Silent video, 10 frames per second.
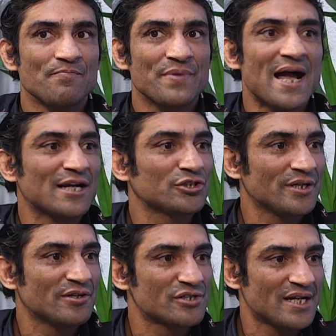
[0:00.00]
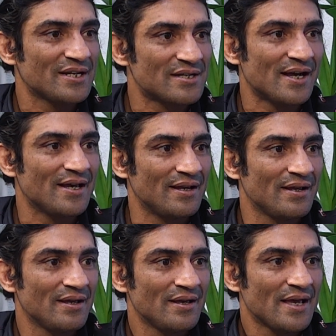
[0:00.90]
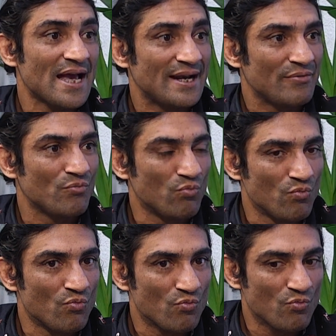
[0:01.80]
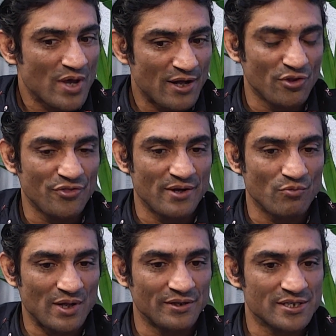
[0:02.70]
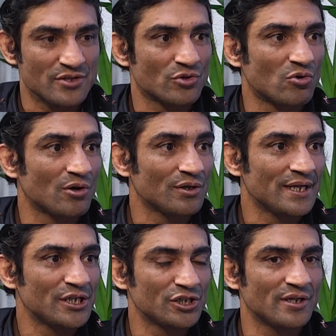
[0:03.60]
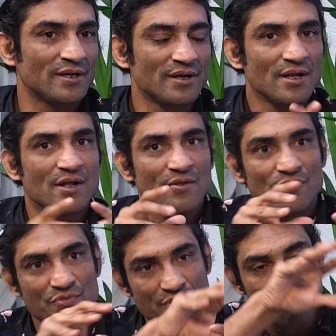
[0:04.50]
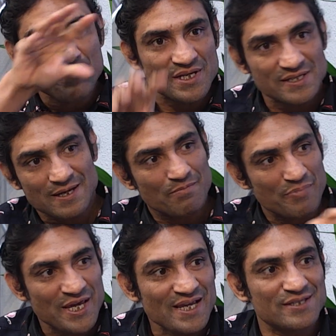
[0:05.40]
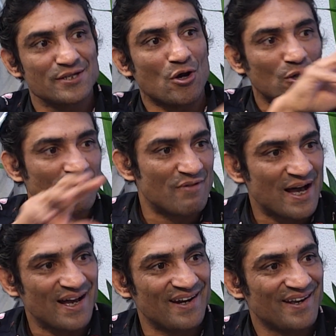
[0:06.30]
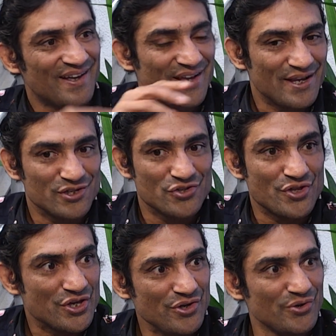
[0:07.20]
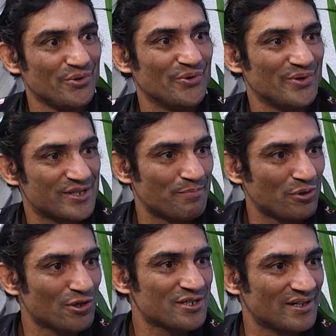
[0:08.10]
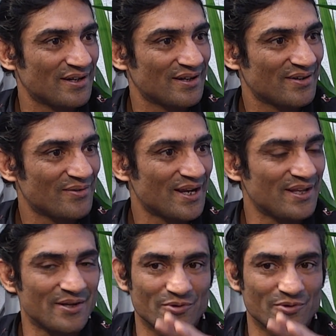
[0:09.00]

actually understanding diet and health and wellness and the correlation, and the missing piece in all of that is the person, right? Like